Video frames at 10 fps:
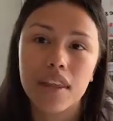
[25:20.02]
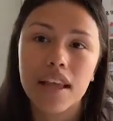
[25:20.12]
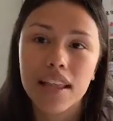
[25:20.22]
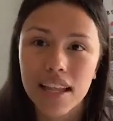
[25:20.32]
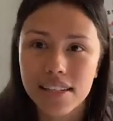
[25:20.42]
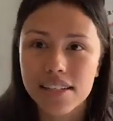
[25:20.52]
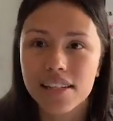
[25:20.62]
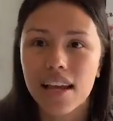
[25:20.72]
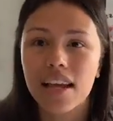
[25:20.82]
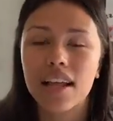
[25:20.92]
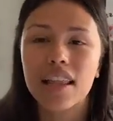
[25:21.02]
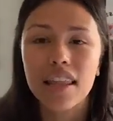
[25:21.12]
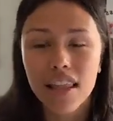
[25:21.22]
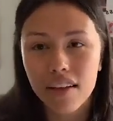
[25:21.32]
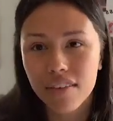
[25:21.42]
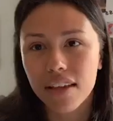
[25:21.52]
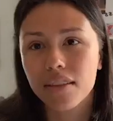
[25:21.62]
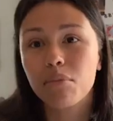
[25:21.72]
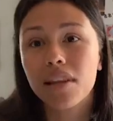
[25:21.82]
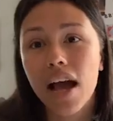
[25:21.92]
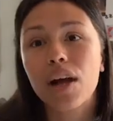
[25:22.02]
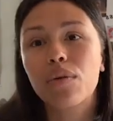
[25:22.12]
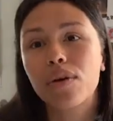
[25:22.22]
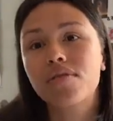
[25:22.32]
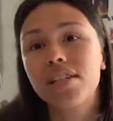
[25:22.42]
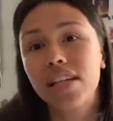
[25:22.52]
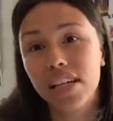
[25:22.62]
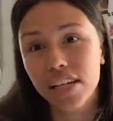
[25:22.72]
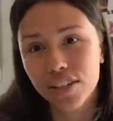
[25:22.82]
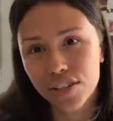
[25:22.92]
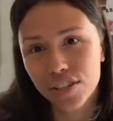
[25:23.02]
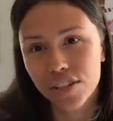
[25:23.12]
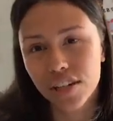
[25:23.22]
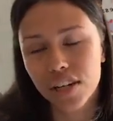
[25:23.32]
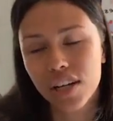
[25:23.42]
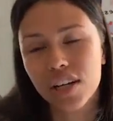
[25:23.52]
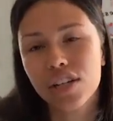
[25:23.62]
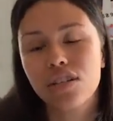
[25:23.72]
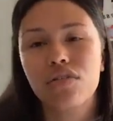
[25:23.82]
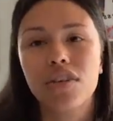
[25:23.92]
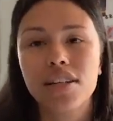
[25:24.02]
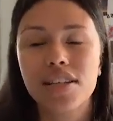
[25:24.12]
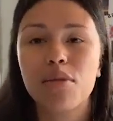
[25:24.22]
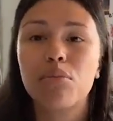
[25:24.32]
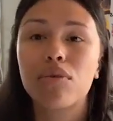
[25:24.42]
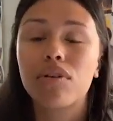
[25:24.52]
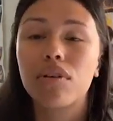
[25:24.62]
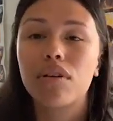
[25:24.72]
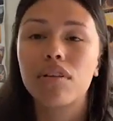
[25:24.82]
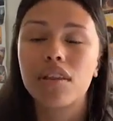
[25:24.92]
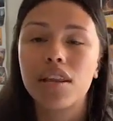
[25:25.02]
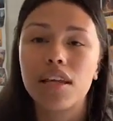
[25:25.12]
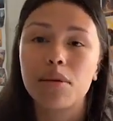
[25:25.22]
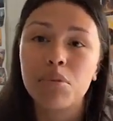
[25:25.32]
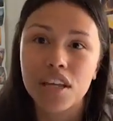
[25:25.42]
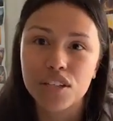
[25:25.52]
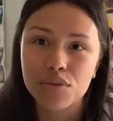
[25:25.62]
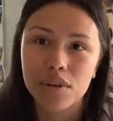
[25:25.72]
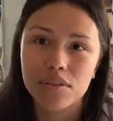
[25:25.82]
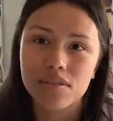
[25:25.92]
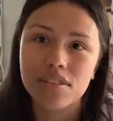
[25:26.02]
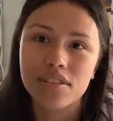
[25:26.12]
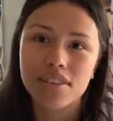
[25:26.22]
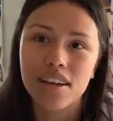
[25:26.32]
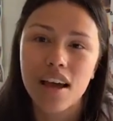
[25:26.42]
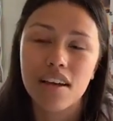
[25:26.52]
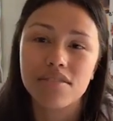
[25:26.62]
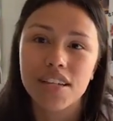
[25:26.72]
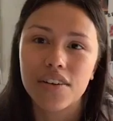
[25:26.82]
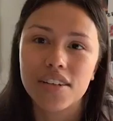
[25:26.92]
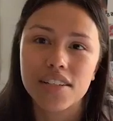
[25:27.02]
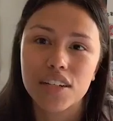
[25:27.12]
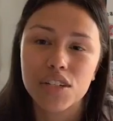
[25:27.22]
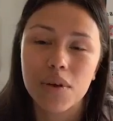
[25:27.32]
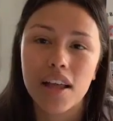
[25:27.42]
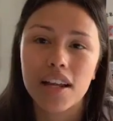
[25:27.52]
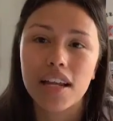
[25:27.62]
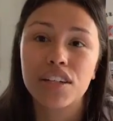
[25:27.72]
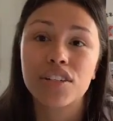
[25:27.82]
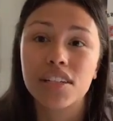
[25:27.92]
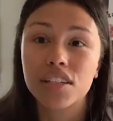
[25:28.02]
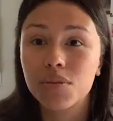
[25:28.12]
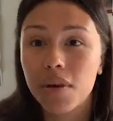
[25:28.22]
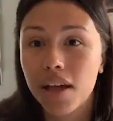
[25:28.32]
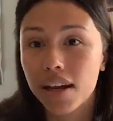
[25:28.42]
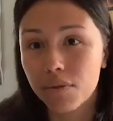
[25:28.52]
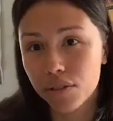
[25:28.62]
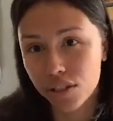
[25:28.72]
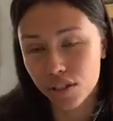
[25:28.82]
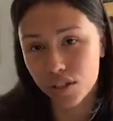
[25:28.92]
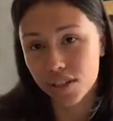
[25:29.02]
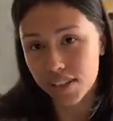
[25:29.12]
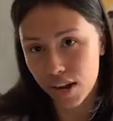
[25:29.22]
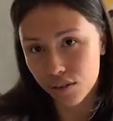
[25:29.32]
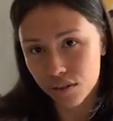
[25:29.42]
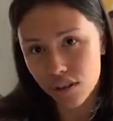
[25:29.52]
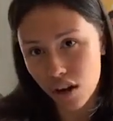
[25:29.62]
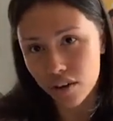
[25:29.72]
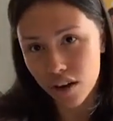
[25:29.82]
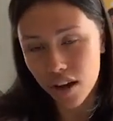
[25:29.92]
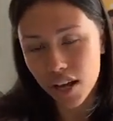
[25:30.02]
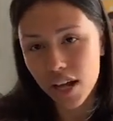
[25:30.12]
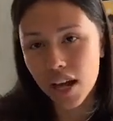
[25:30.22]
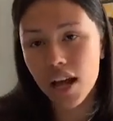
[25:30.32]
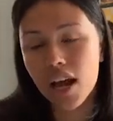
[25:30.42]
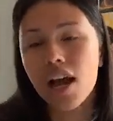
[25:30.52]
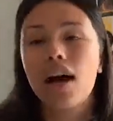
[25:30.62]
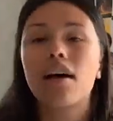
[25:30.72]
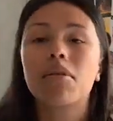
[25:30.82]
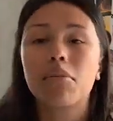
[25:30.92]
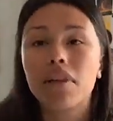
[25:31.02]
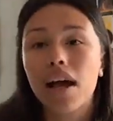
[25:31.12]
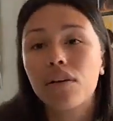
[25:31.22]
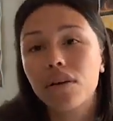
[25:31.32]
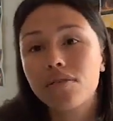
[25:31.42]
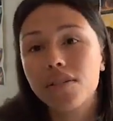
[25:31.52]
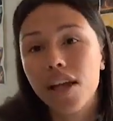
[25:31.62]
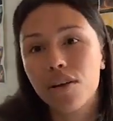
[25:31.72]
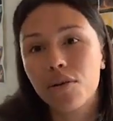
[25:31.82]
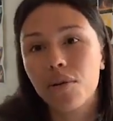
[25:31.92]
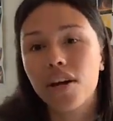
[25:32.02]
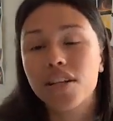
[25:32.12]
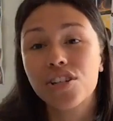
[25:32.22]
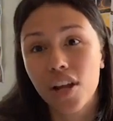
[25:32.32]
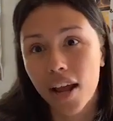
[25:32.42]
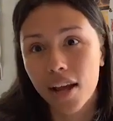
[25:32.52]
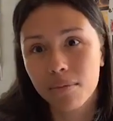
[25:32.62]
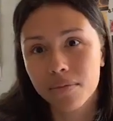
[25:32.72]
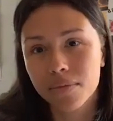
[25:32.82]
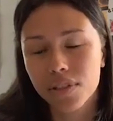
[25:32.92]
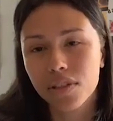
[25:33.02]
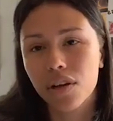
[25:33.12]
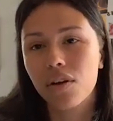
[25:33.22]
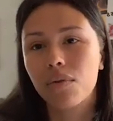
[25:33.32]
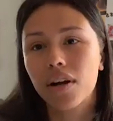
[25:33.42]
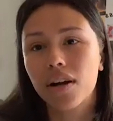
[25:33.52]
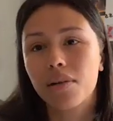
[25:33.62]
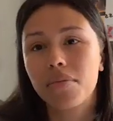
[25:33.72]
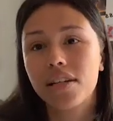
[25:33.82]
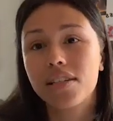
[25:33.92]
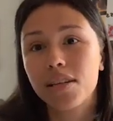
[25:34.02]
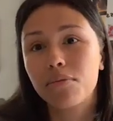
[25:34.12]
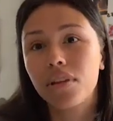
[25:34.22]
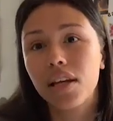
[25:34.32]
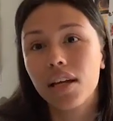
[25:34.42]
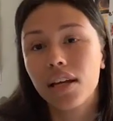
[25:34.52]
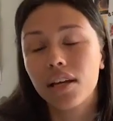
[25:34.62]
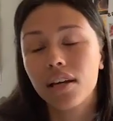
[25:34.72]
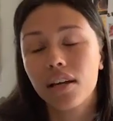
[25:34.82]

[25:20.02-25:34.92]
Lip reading: cleansing, loving the black rose to each. So for example, the peach rose of sacred sexuality and your sensuality, which is your sacral chakra, the black rose counterpart is shame. So we're going to be deeply